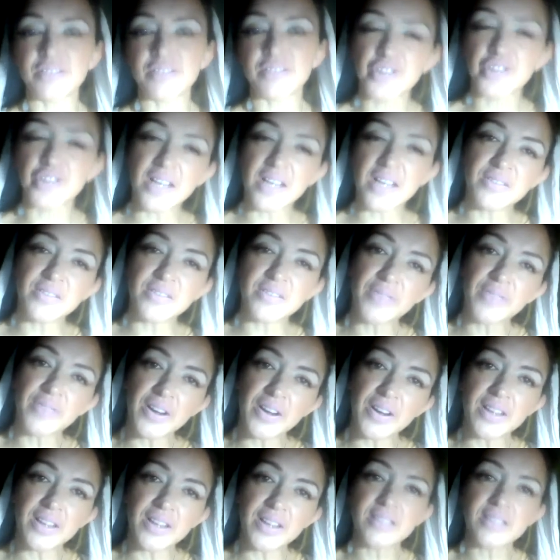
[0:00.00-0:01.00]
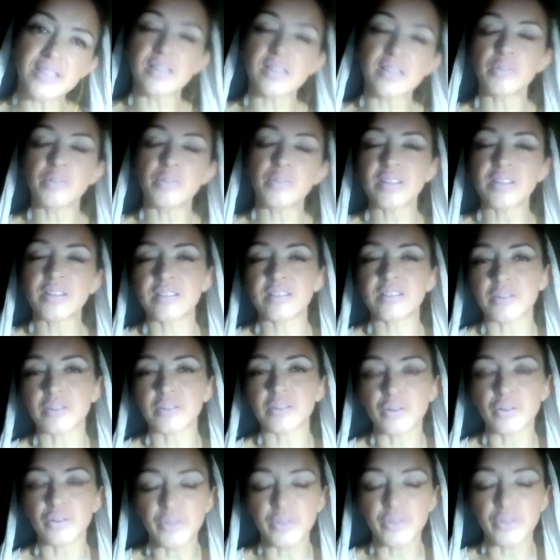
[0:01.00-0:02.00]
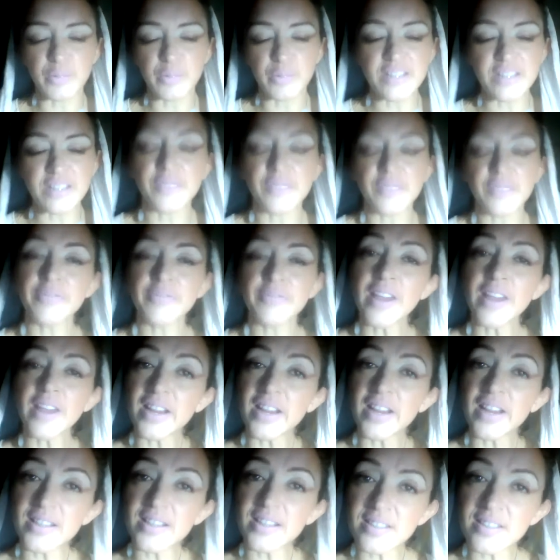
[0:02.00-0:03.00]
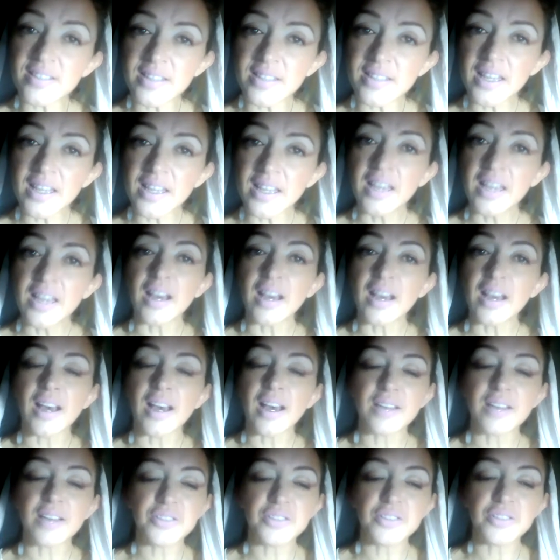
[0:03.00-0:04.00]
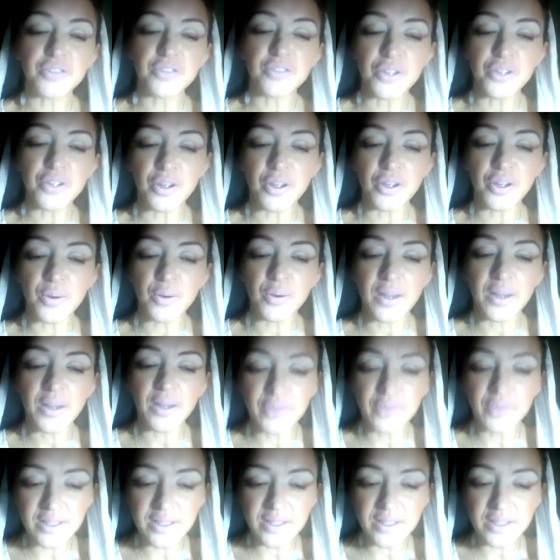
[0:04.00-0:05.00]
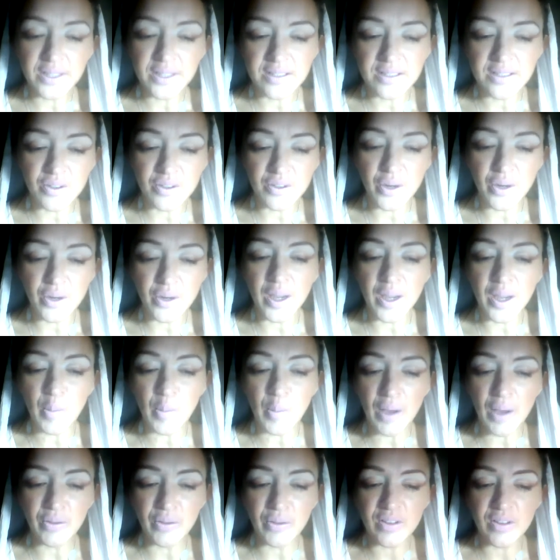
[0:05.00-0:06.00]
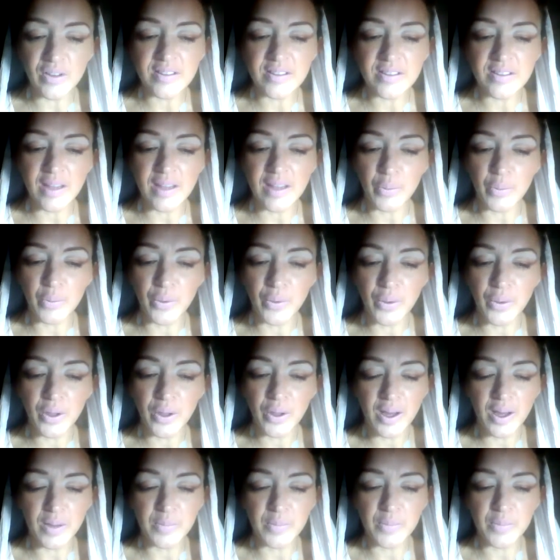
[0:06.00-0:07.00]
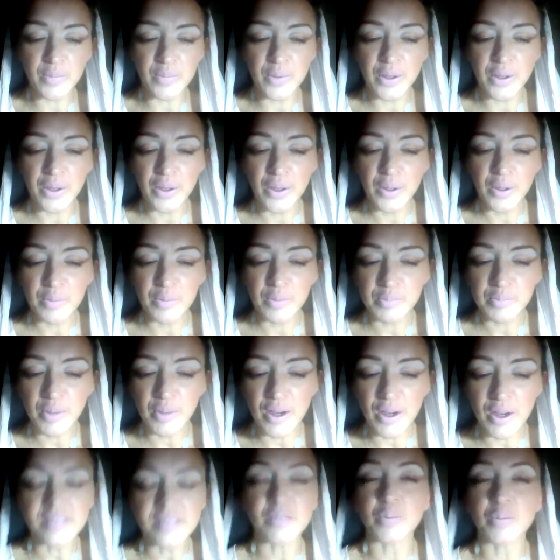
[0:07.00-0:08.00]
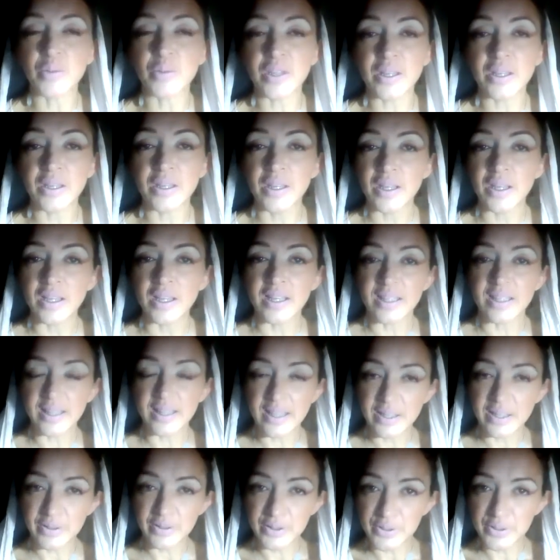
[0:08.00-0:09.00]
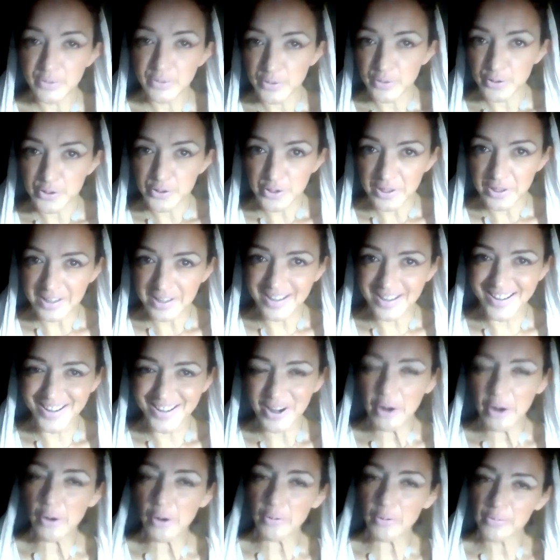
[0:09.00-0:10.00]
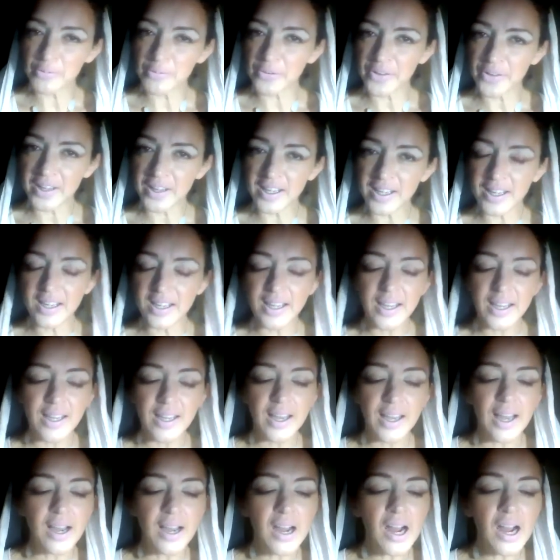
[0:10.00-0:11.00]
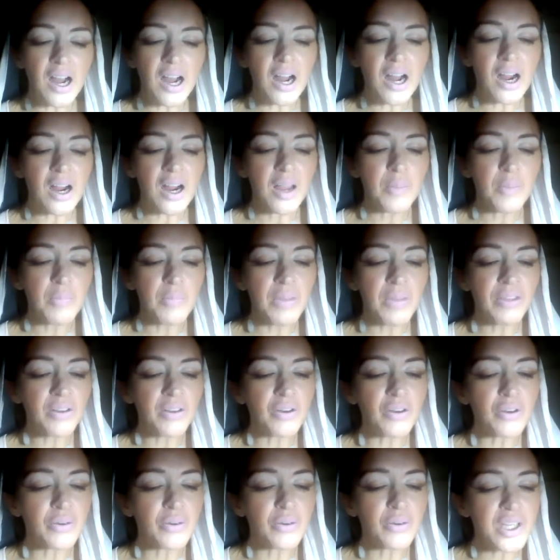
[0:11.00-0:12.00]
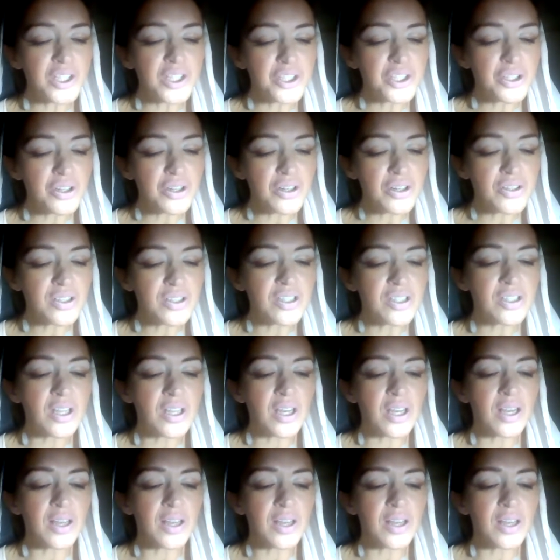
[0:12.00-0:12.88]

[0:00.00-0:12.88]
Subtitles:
She has the fairies and the pixies are all over the place. The fairies, just so you know, I've written a story about this that will come possibly later in the future, hopefully, are mythical creatures.